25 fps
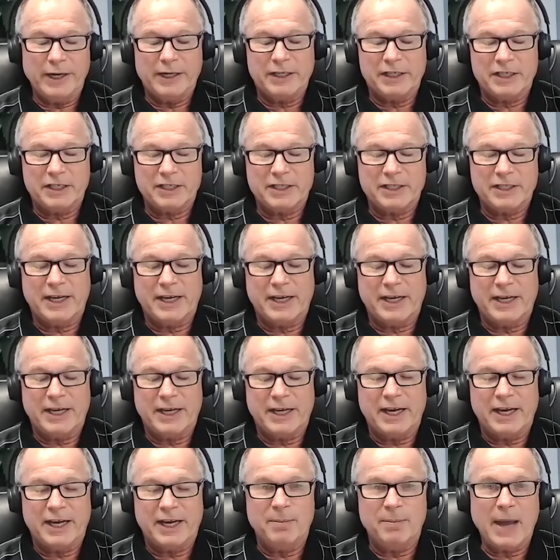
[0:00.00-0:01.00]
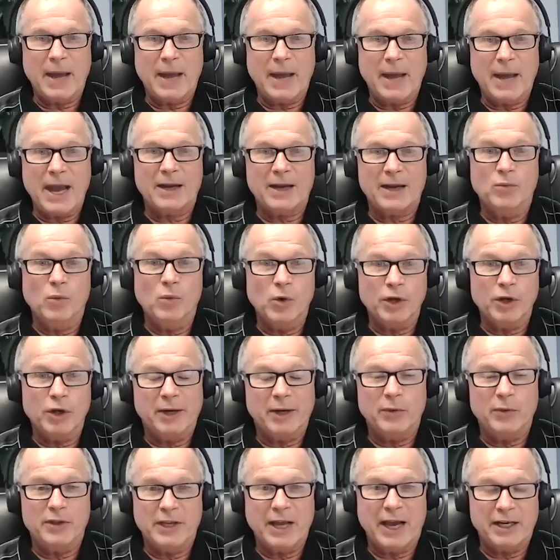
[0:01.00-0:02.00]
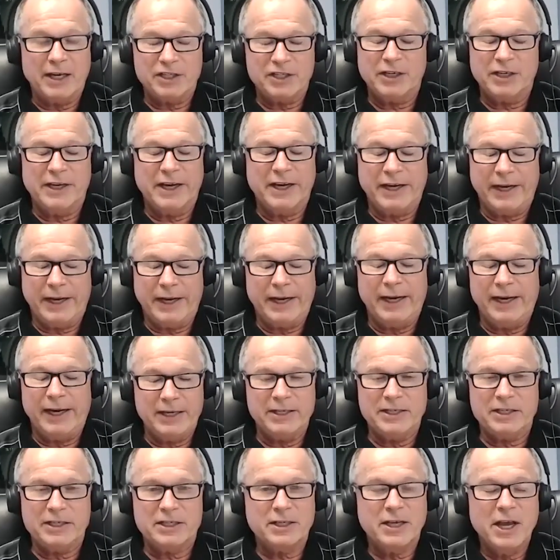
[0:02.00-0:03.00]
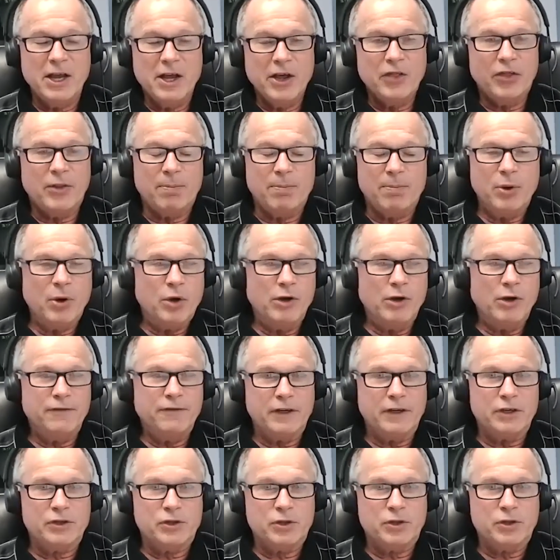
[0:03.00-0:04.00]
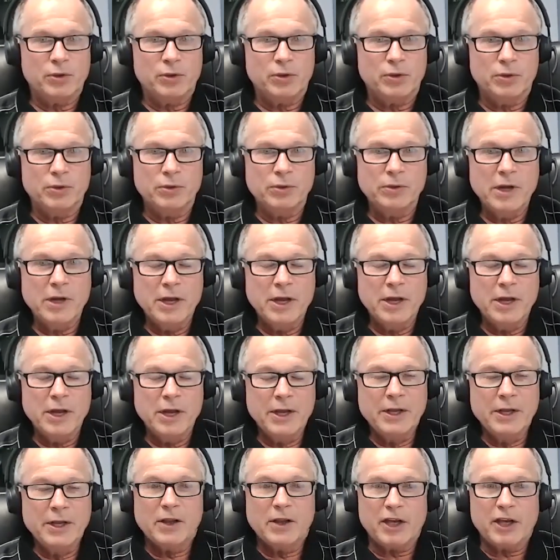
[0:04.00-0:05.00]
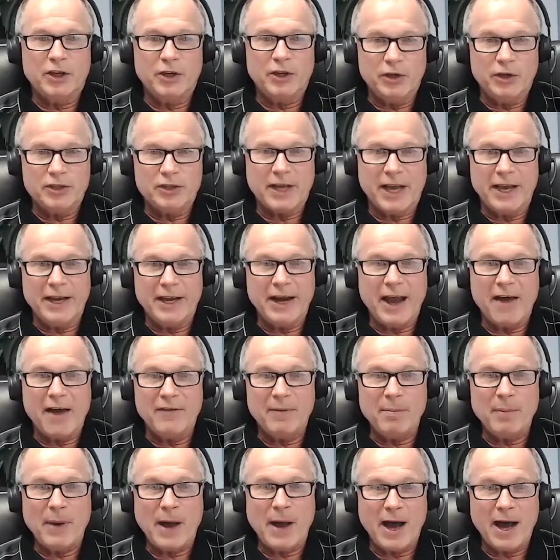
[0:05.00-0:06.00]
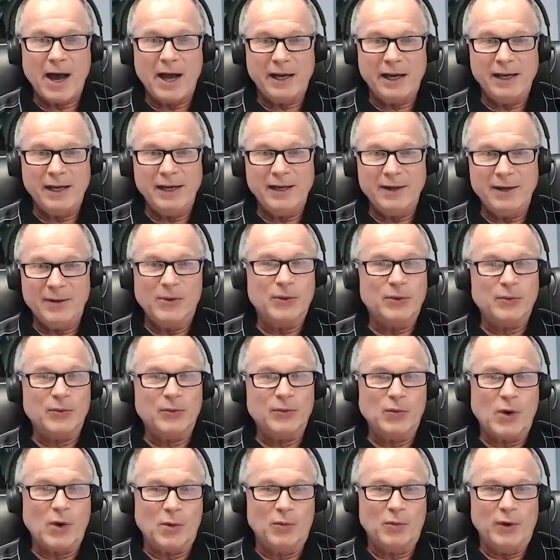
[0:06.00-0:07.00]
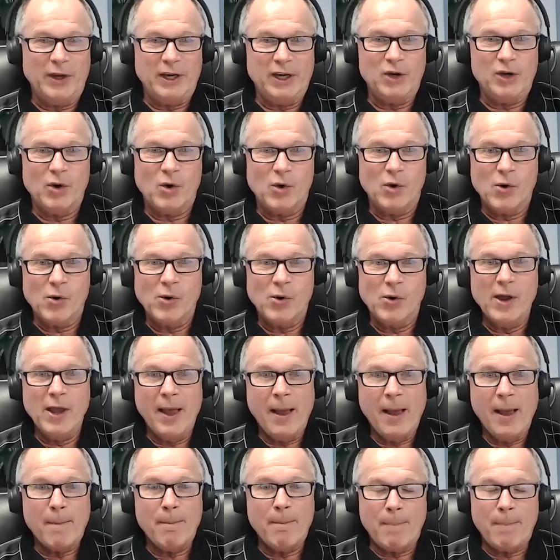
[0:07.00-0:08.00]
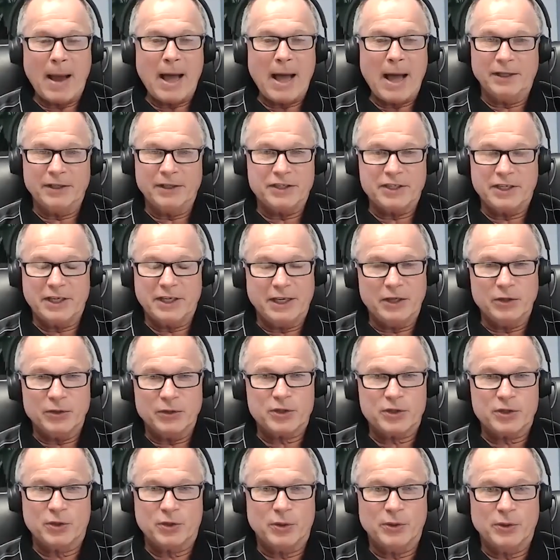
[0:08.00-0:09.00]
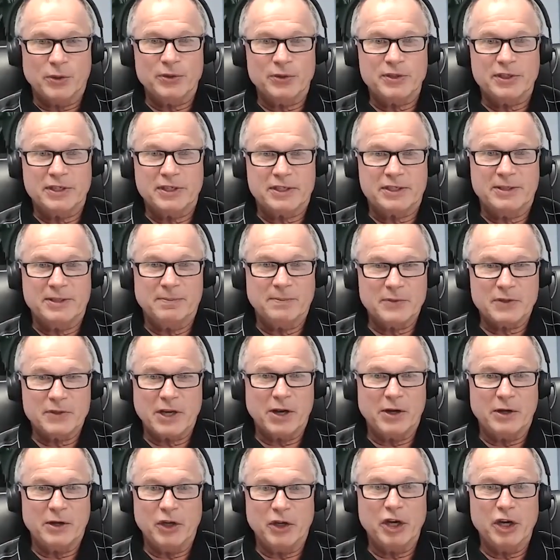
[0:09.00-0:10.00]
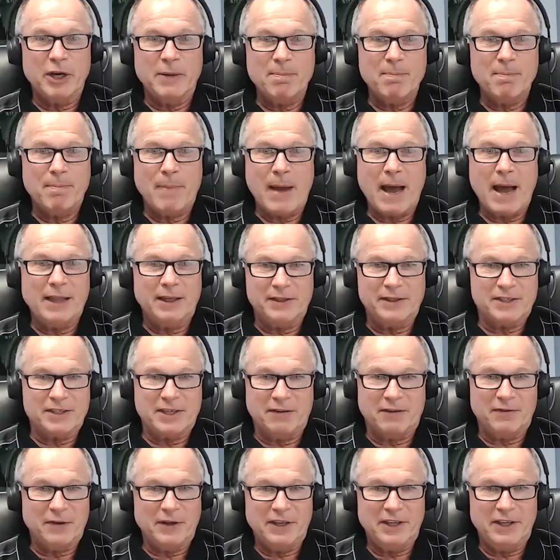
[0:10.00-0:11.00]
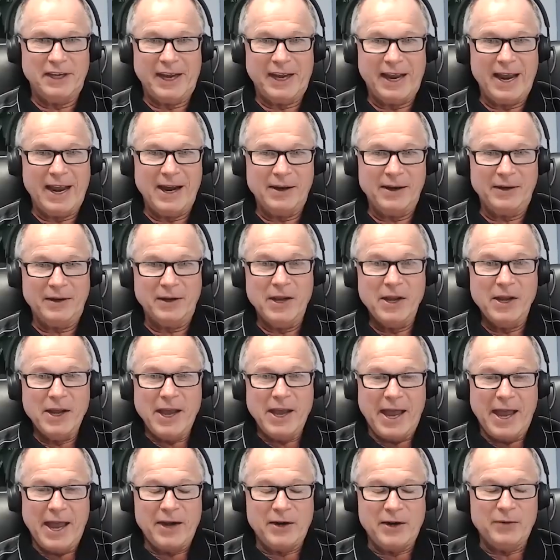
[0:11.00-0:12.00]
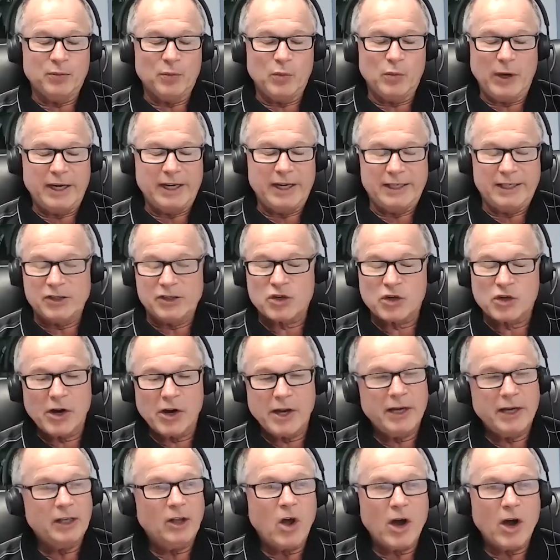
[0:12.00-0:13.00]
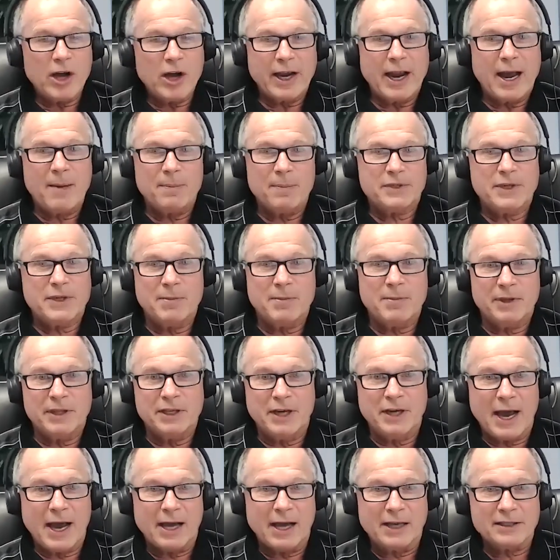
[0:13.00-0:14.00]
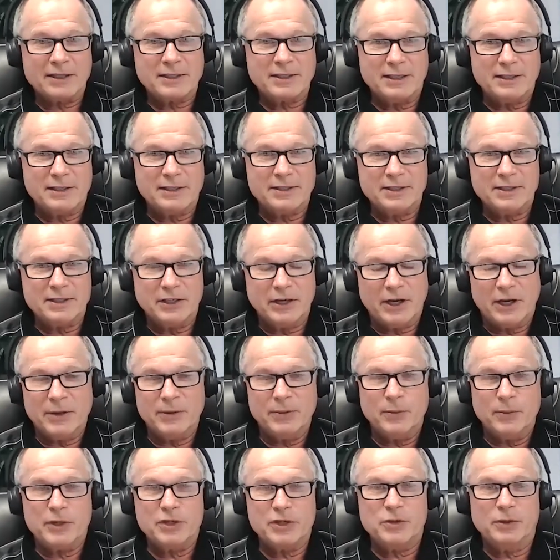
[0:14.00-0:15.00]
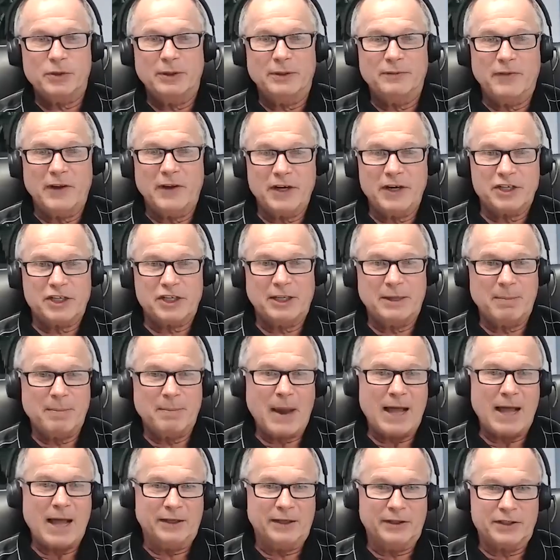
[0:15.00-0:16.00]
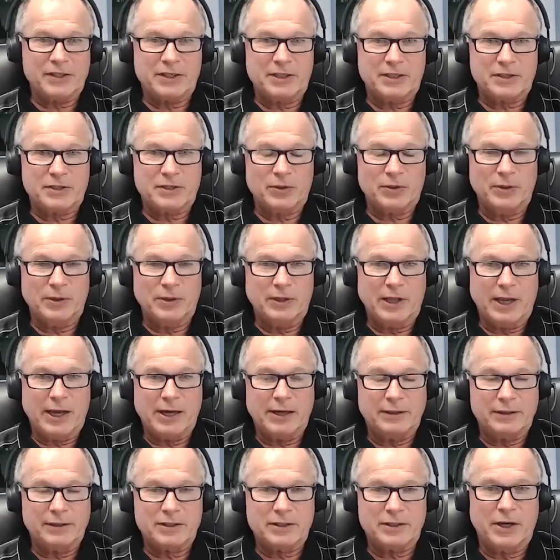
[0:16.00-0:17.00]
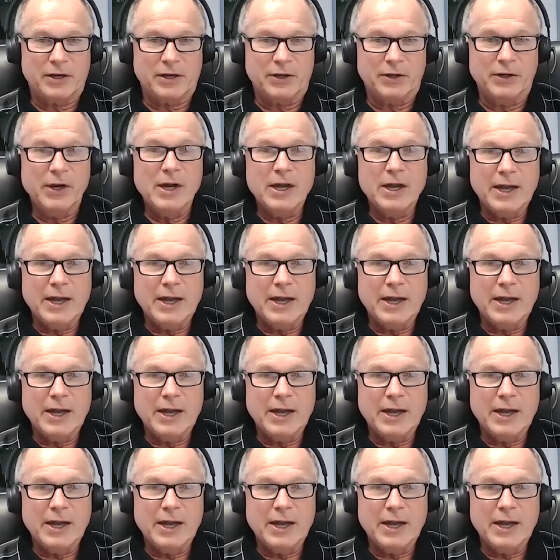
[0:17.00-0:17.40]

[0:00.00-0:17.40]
are just getting back and working with nature, and it is the perfect tool, like you say, to have a party, or what we call balancing your soil system. So you can balance everything out, and we can try and lock up some of the nasties, which will eventually balance the soil out. So